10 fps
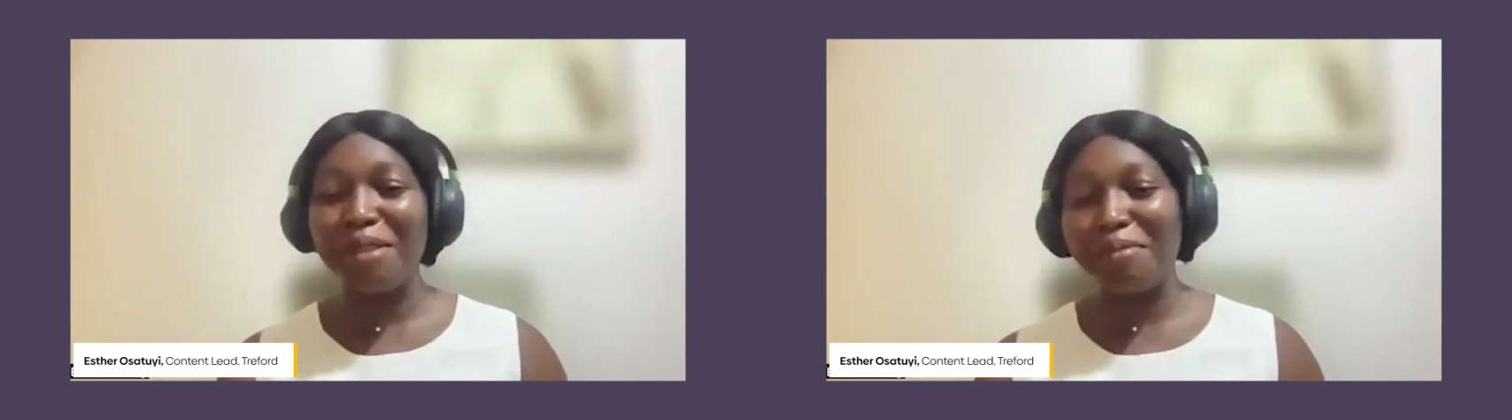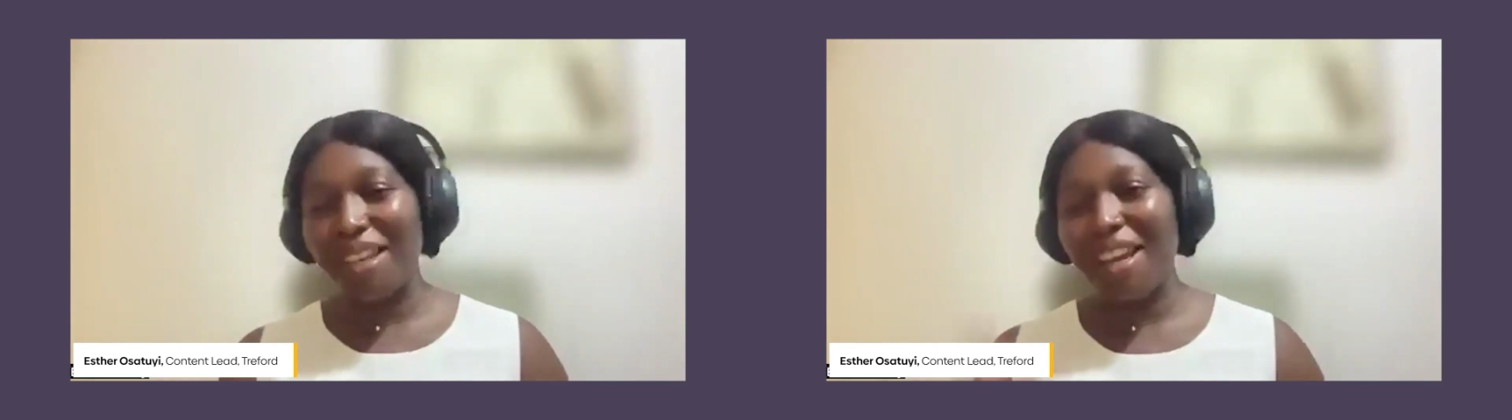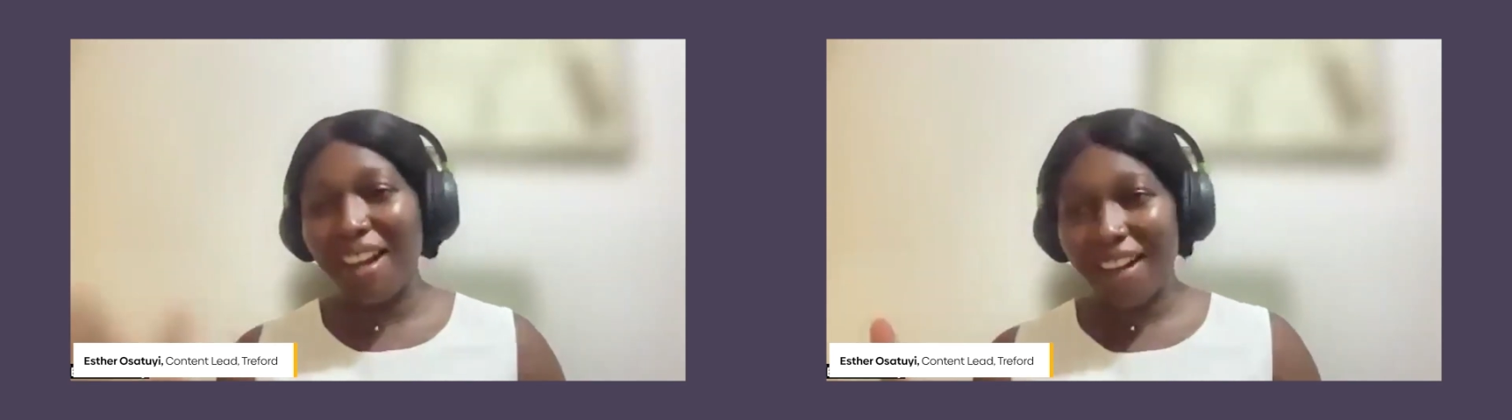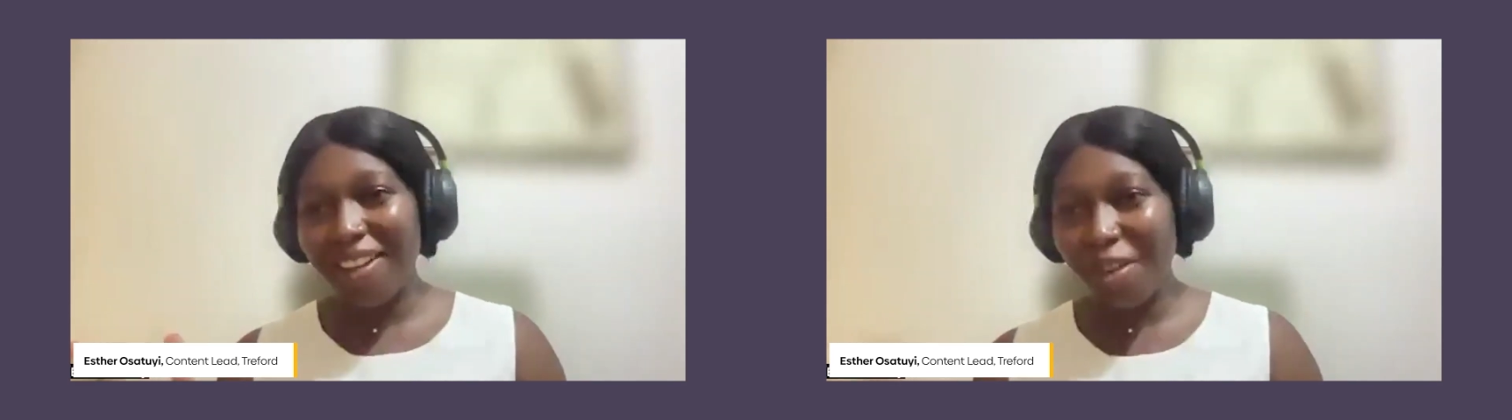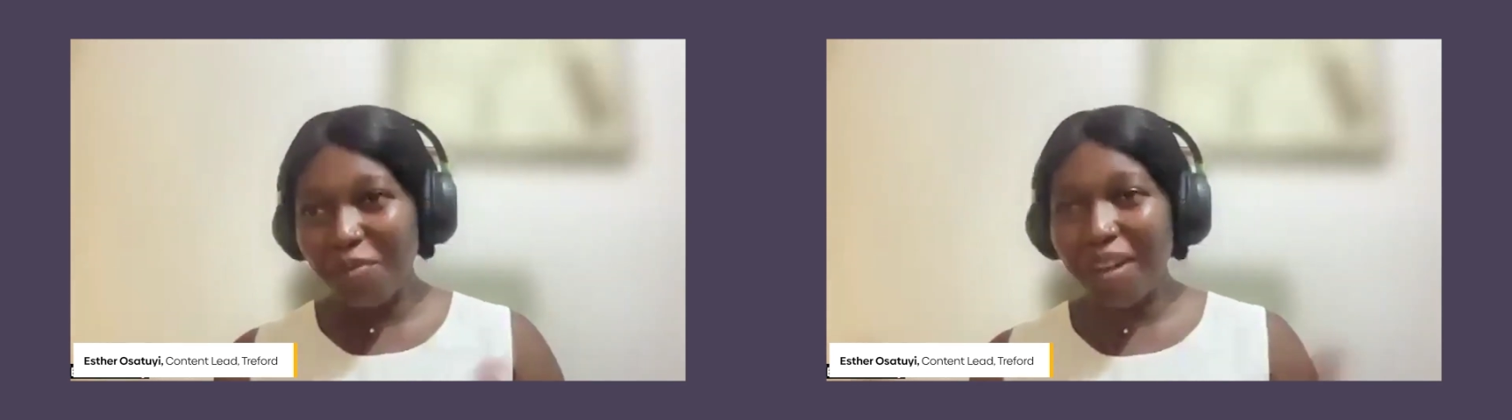maybe
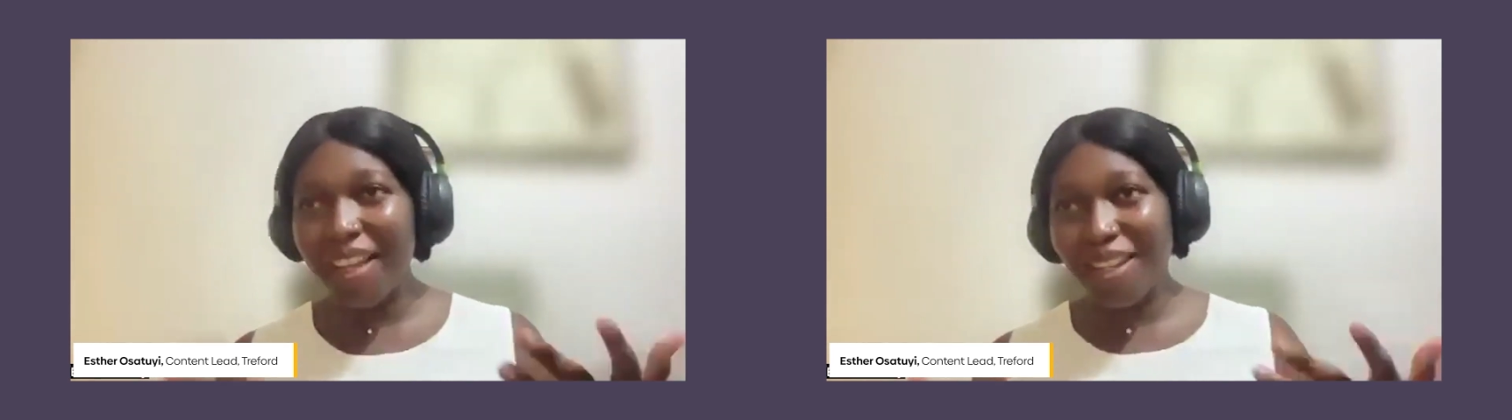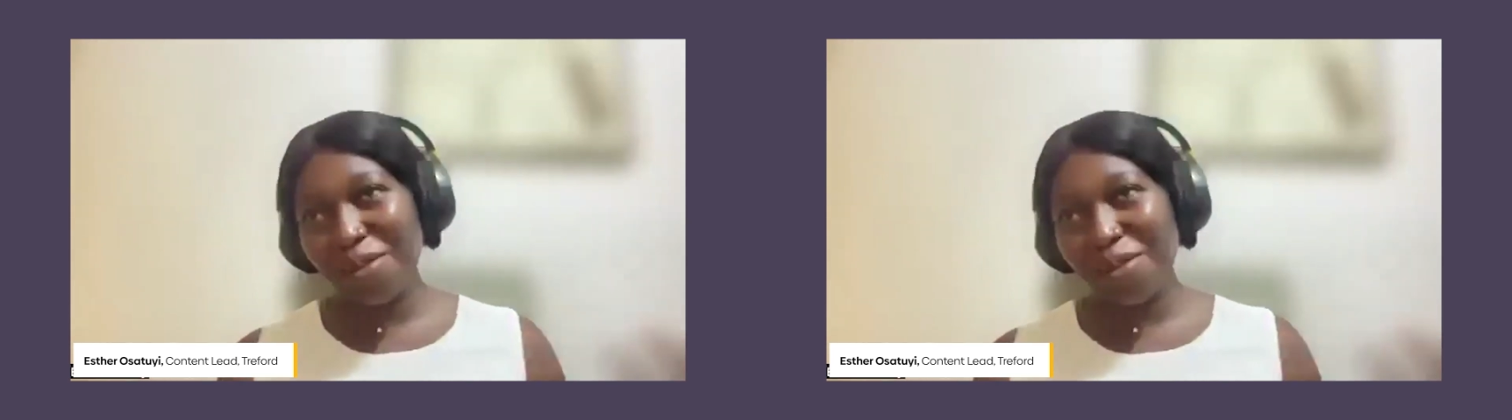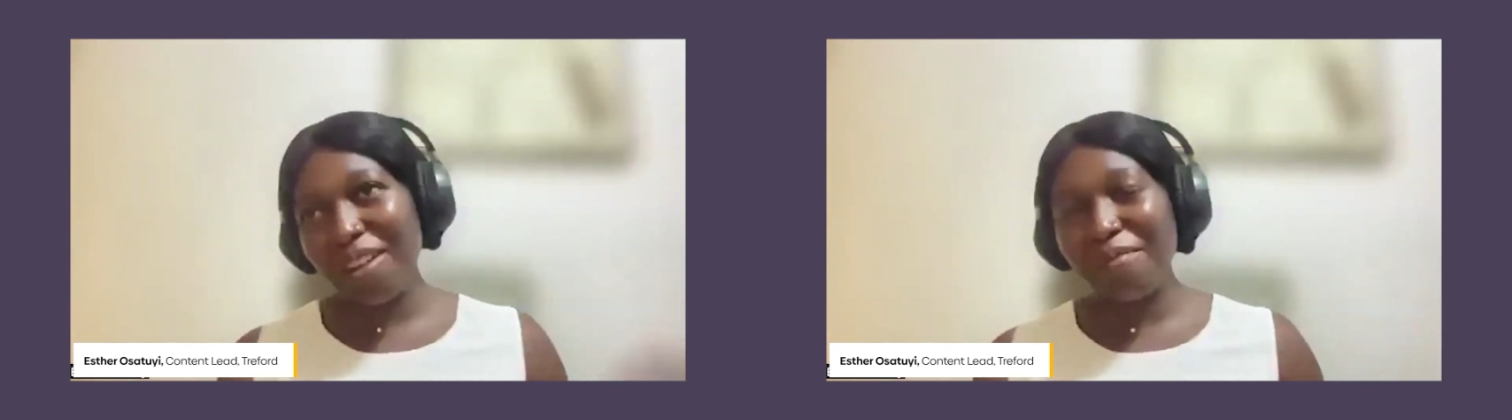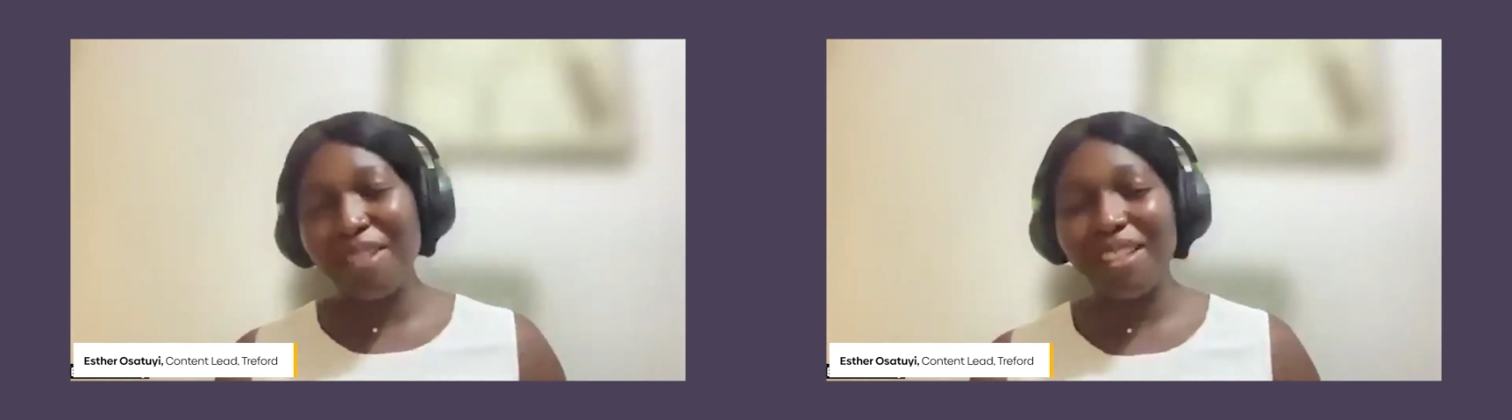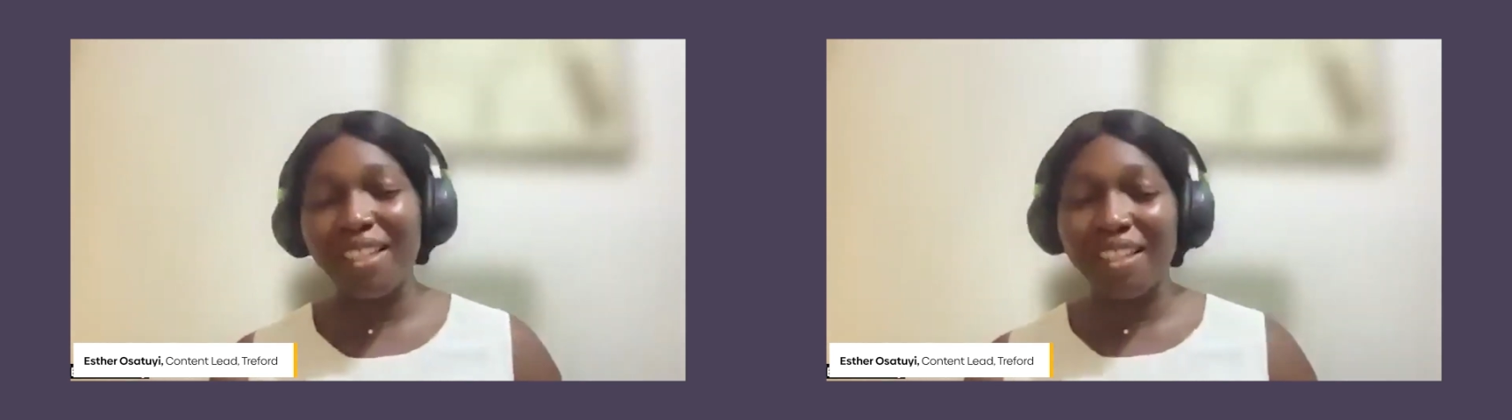compliance would have
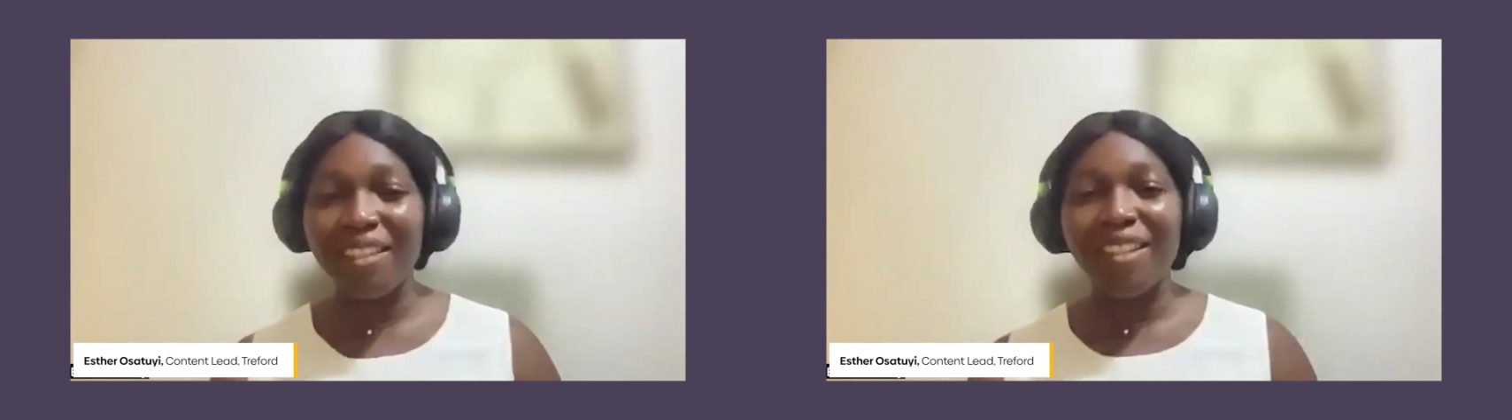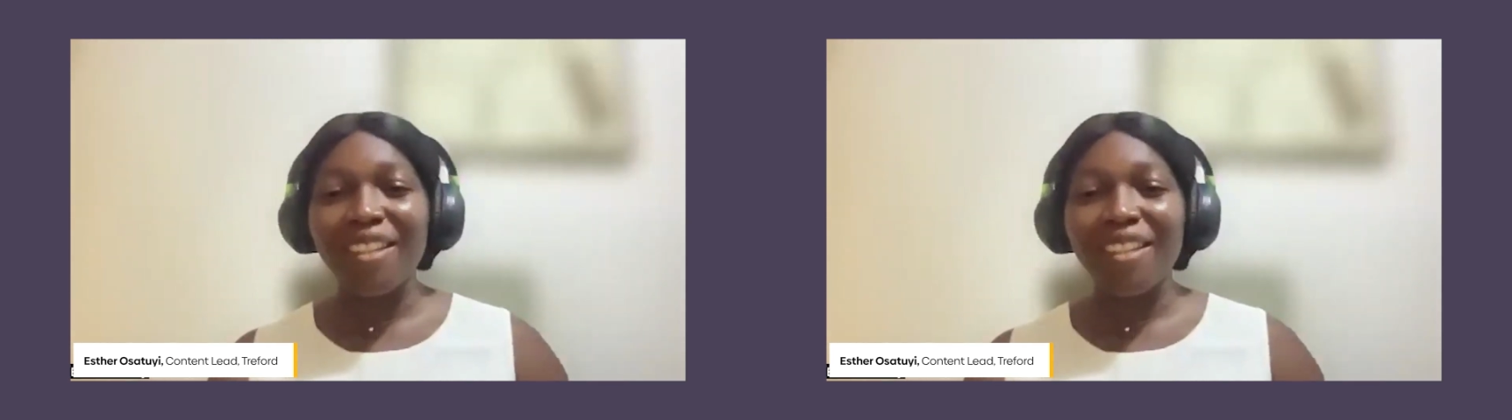been